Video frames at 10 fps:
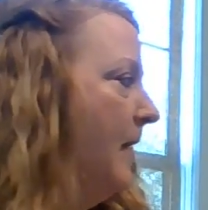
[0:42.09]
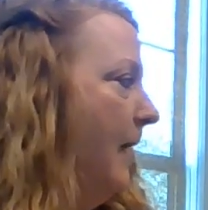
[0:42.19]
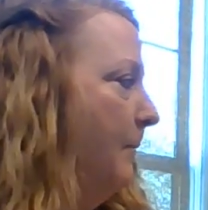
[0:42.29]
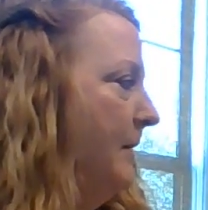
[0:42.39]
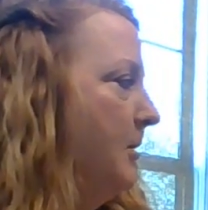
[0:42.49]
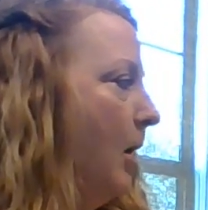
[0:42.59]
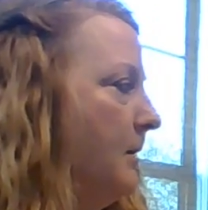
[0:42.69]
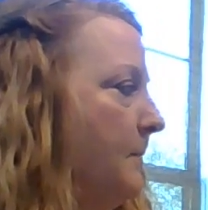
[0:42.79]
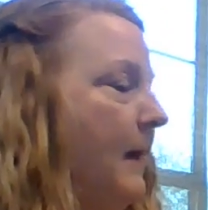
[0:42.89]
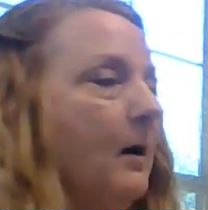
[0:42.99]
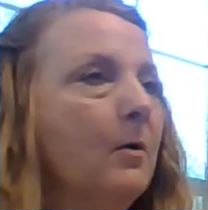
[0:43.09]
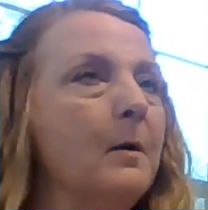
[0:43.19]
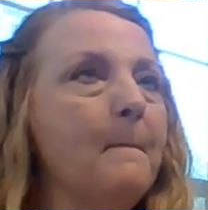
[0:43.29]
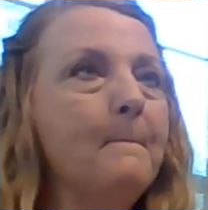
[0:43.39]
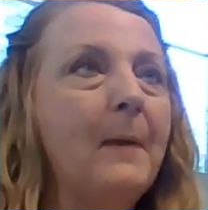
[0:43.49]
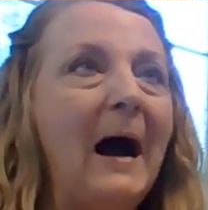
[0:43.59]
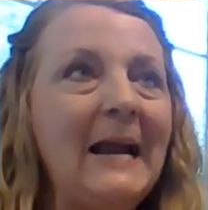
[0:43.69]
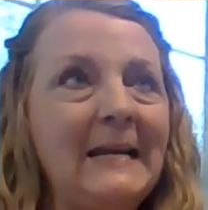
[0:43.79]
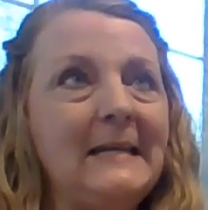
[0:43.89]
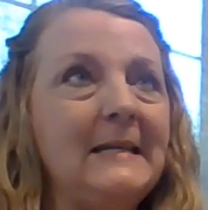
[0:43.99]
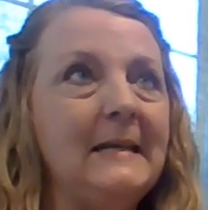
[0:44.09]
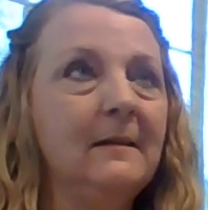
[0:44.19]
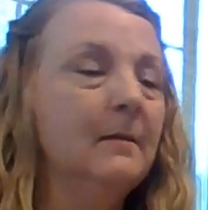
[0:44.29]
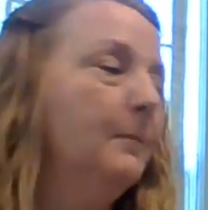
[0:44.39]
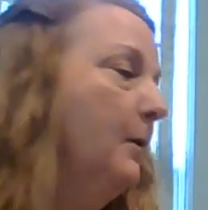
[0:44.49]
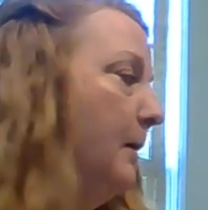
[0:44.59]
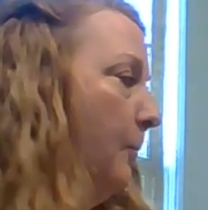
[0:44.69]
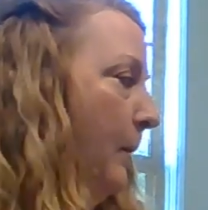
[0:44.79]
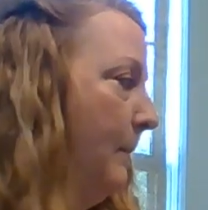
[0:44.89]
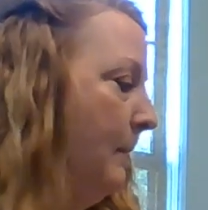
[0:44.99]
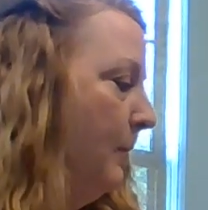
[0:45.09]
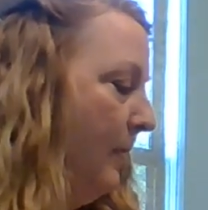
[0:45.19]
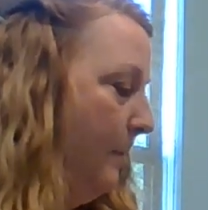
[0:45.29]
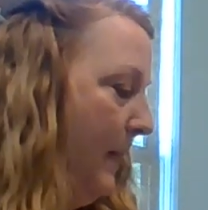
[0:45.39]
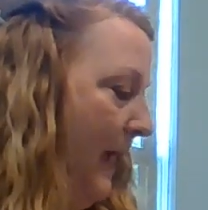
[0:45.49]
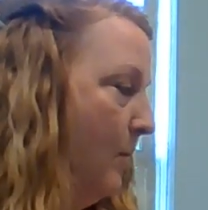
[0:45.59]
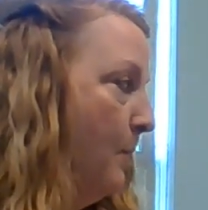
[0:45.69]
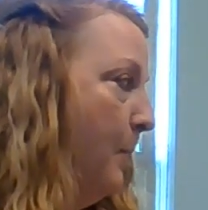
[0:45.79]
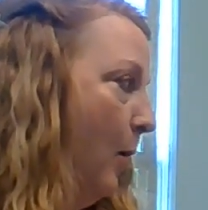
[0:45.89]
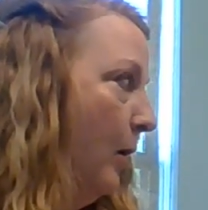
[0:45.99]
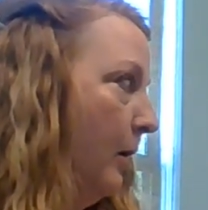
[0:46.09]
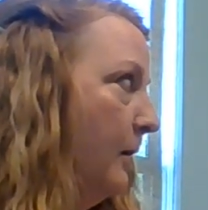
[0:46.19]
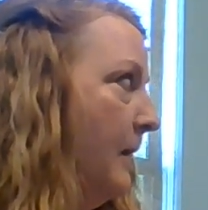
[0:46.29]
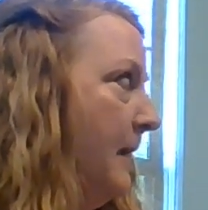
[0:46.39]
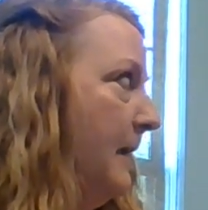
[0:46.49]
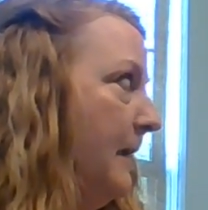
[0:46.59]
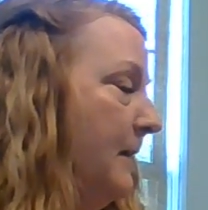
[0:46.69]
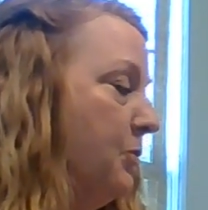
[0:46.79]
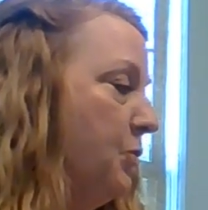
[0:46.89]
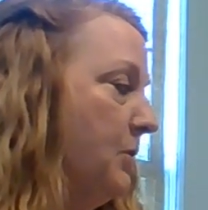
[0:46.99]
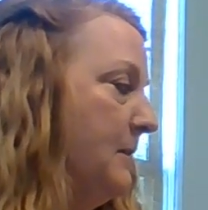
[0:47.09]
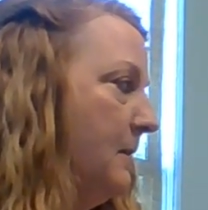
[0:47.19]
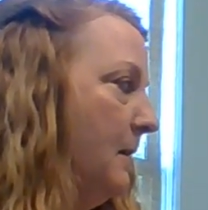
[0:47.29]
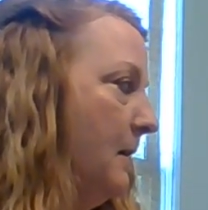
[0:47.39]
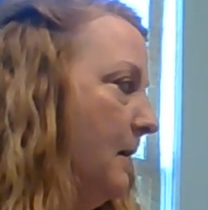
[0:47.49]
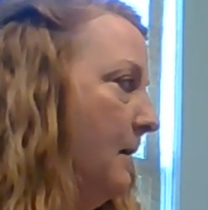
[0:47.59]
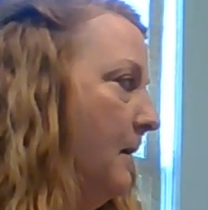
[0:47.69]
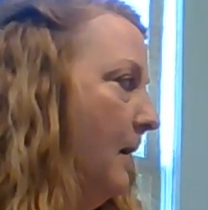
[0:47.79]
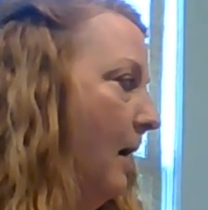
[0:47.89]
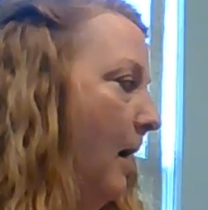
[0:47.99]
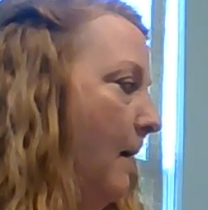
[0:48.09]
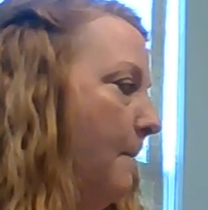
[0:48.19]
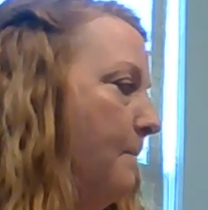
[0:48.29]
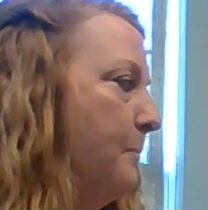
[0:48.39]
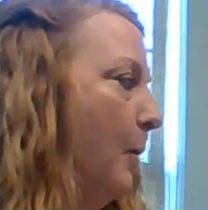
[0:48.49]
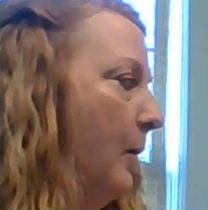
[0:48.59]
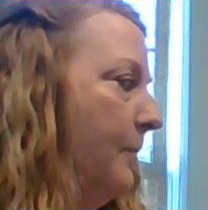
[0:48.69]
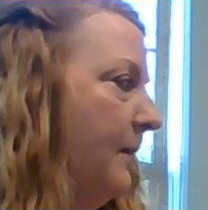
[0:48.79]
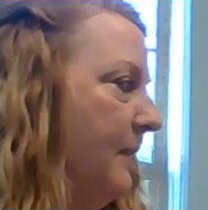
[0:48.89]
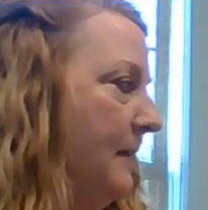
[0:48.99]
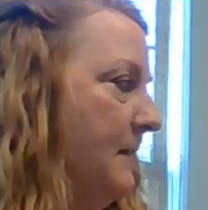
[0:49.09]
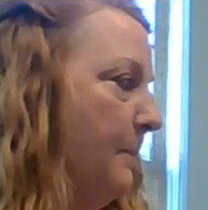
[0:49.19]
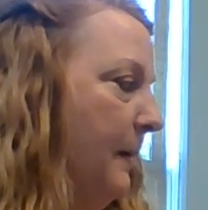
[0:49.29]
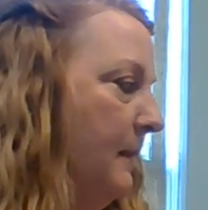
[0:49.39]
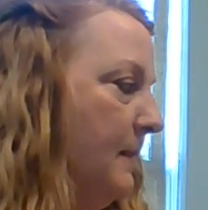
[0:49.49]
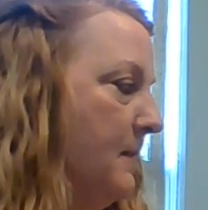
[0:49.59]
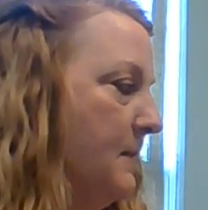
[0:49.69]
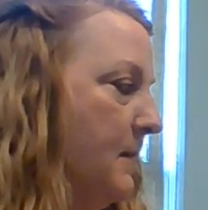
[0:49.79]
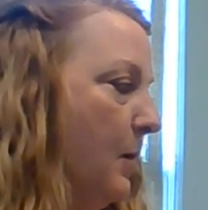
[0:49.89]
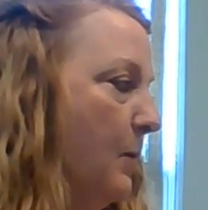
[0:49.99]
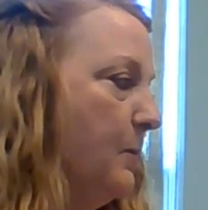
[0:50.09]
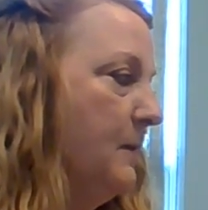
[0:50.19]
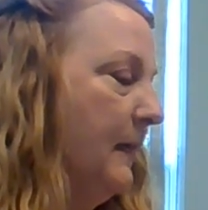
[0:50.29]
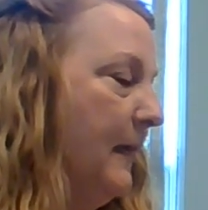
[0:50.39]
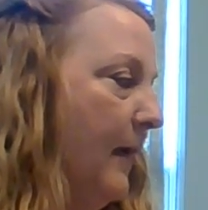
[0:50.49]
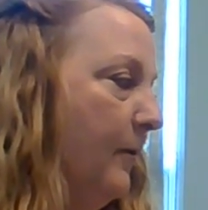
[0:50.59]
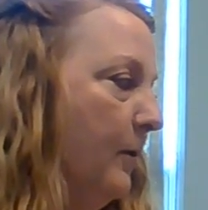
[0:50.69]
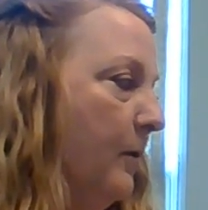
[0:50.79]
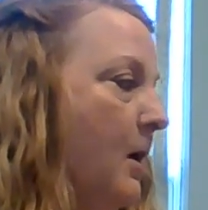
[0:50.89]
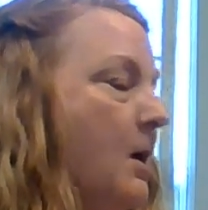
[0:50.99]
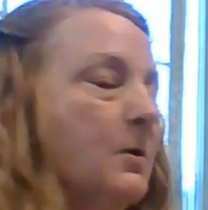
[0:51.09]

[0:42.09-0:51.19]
And we talked about binding the book. And remember, the bound part is just the um, part that they typically sew together.